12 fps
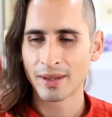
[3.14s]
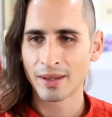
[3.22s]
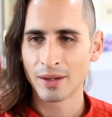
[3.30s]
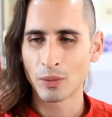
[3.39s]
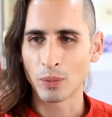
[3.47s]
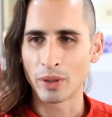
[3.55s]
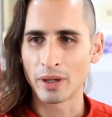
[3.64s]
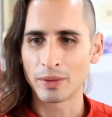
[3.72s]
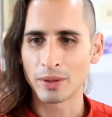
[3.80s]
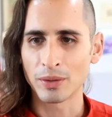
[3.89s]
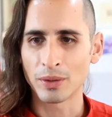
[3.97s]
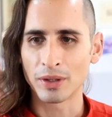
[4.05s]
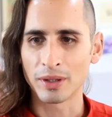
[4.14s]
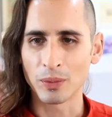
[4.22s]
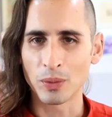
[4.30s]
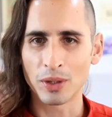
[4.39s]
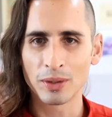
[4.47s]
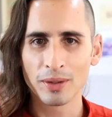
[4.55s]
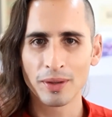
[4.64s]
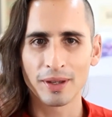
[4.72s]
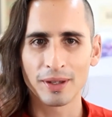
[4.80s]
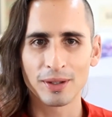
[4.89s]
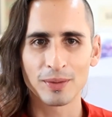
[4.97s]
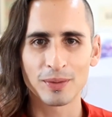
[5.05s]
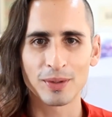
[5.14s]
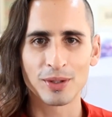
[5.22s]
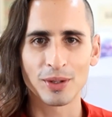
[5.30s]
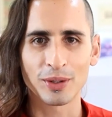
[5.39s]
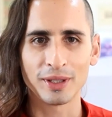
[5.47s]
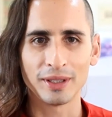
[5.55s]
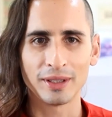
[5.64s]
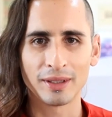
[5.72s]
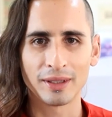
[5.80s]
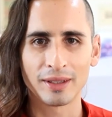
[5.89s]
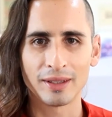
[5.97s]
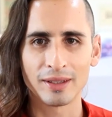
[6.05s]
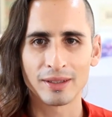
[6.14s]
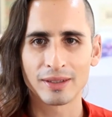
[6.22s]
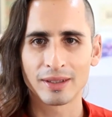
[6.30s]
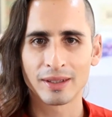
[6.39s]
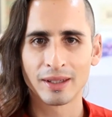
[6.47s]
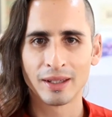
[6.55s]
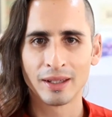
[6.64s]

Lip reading: Wherever you are in the world, thank you for joining this